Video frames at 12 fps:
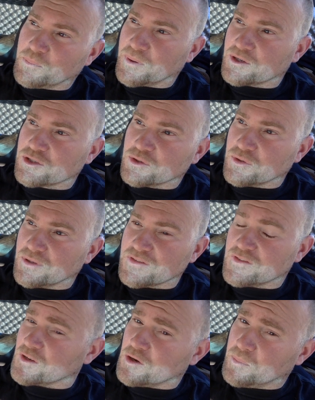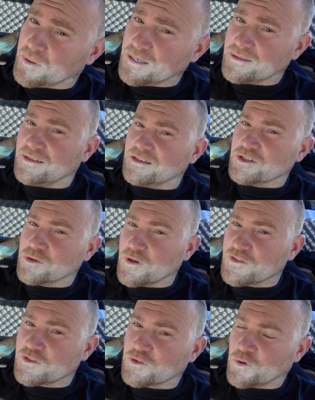picture and a soundbite at the
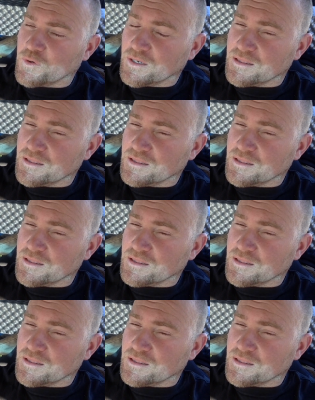Iditarod start.